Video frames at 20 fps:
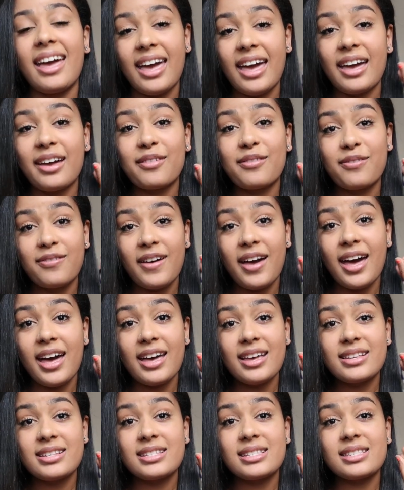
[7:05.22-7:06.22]
egg
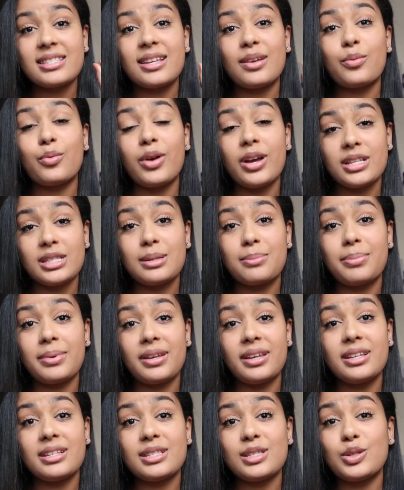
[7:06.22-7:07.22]
fast
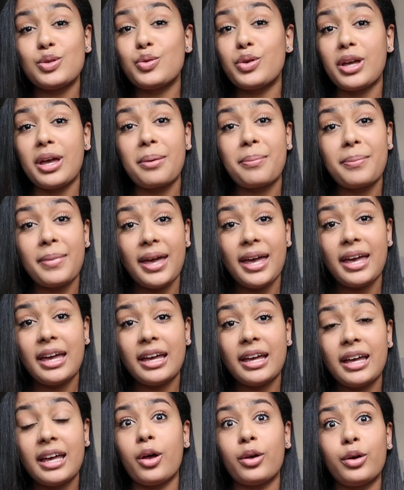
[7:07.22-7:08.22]
recipes you can
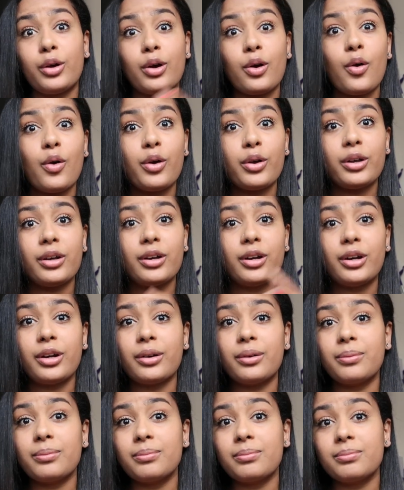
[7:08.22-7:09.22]
make while you're on
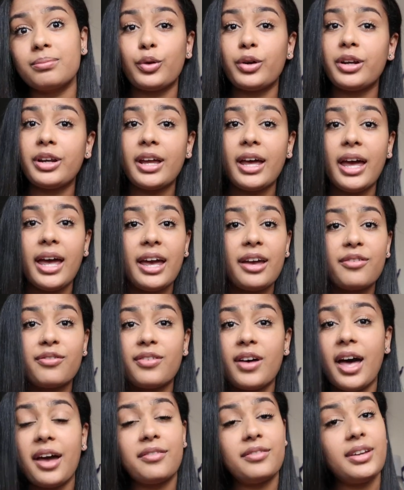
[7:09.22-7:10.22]
your three day,
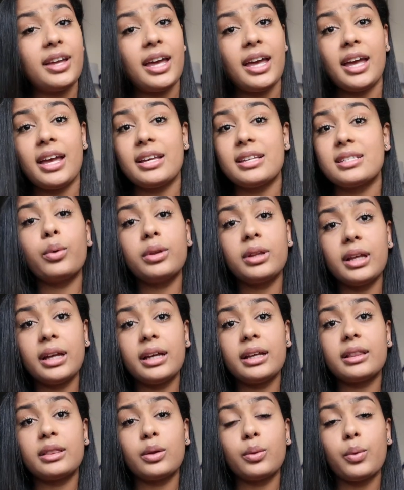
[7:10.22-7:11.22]
five day. We'll
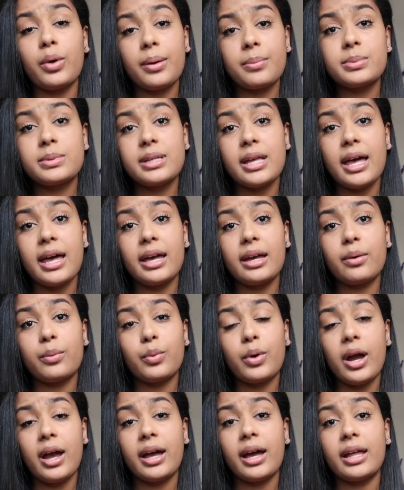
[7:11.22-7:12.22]
link the website
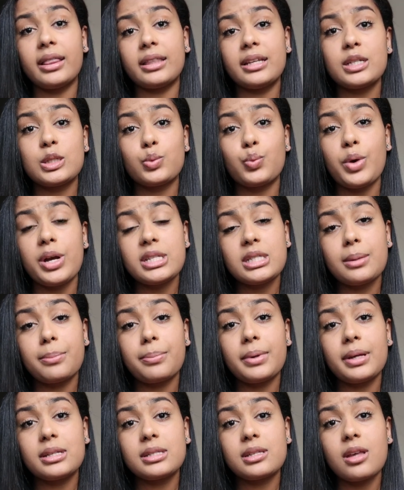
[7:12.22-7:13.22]
where I got these
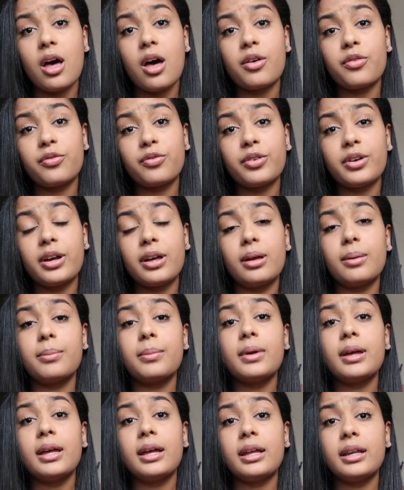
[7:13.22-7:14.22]
recipes off from
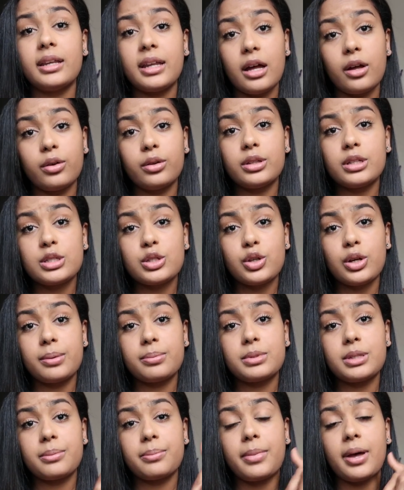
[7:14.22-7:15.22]
down in the
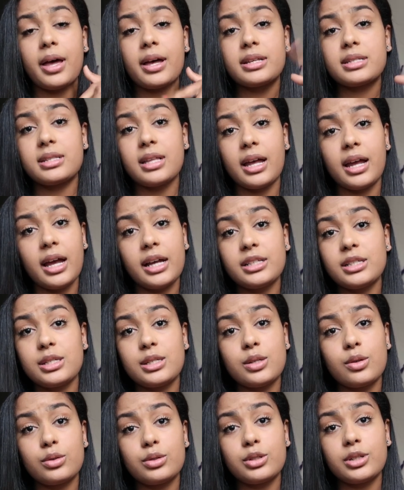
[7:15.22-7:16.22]
description box like I
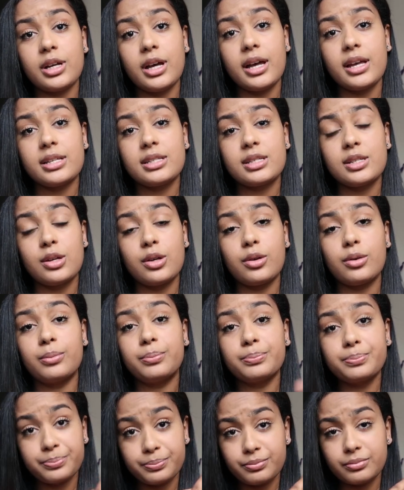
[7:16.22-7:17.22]
just told you guys. So
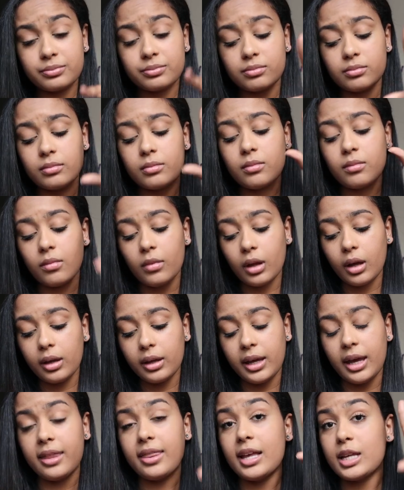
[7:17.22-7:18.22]

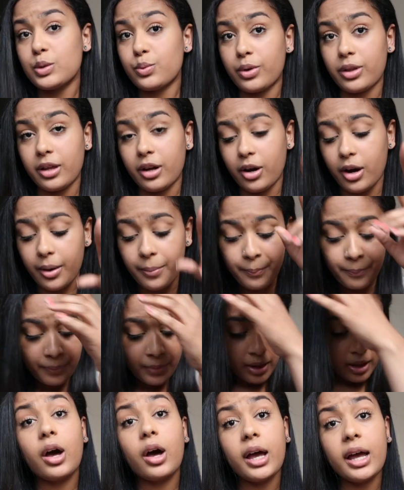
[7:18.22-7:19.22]
yeah, that's where they are.
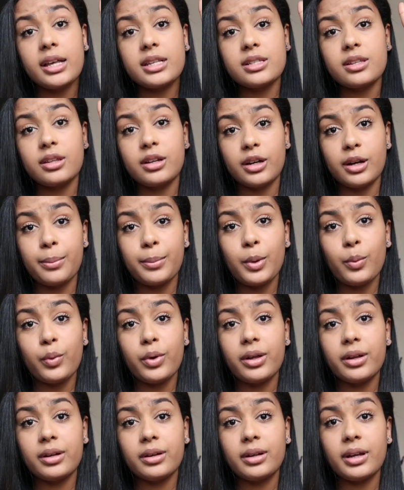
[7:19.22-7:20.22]
Okay, so the number
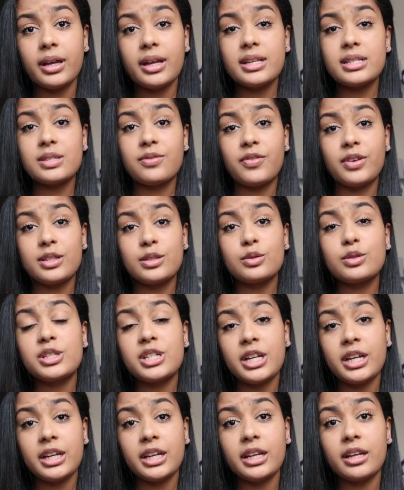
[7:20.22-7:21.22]
one is
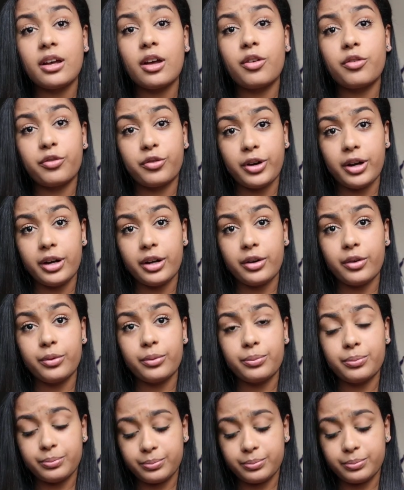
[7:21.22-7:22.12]
fettuccine alfredo.